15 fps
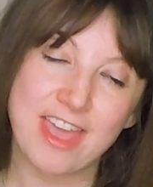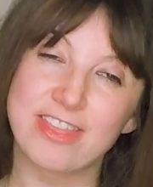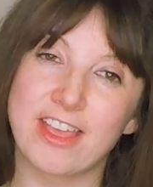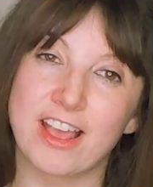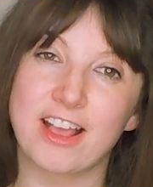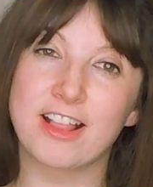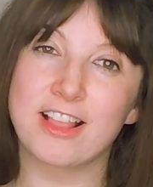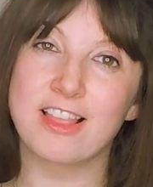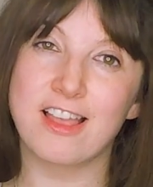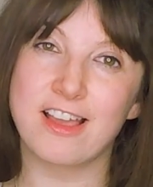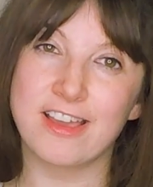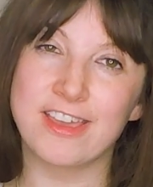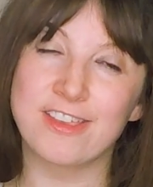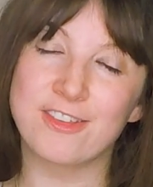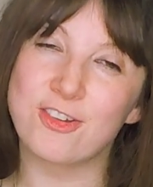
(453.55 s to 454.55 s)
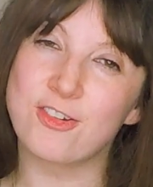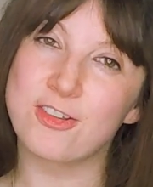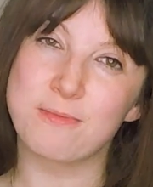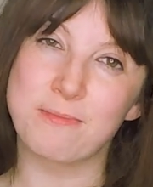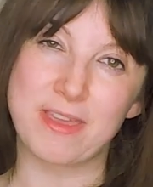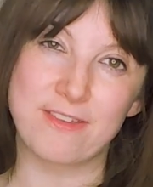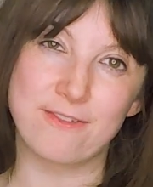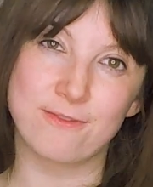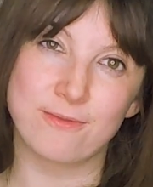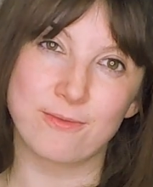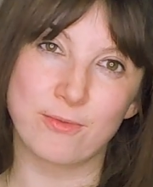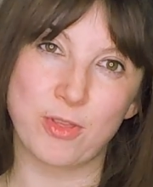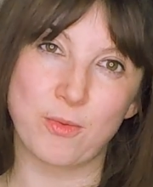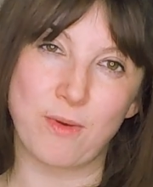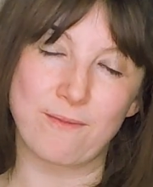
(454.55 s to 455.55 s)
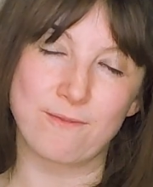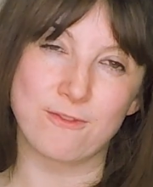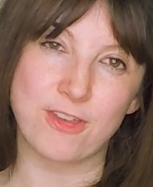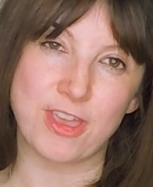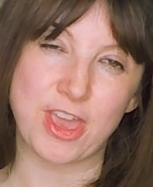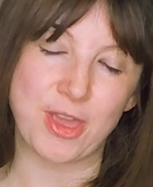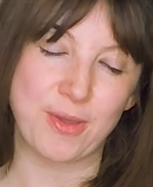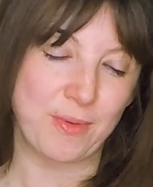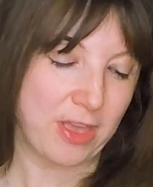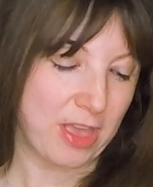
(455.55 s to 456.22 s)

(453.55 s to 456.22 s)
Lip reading: then Clyde could be the one for you.